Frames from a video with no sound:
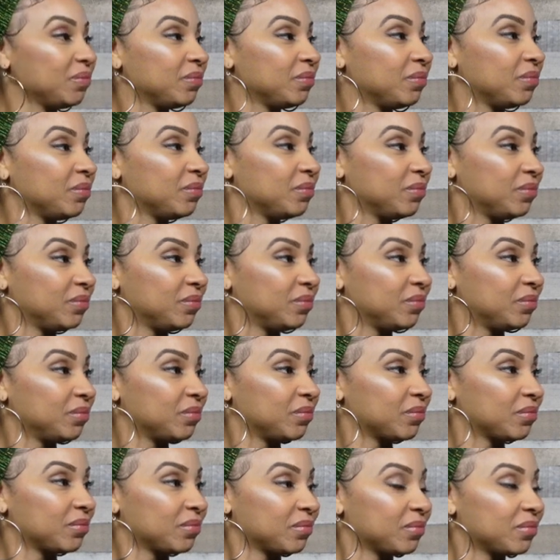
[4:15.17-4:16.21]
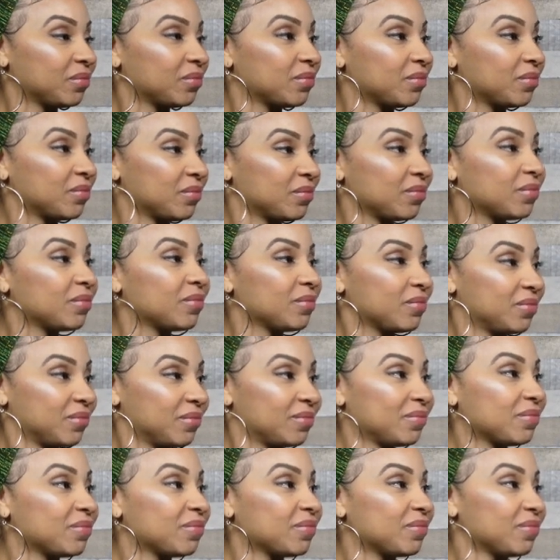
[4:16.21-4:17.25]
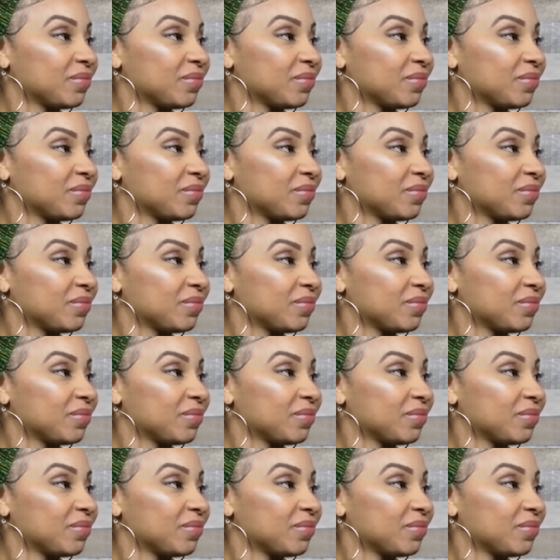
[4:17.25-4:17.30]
This person isn't speaking.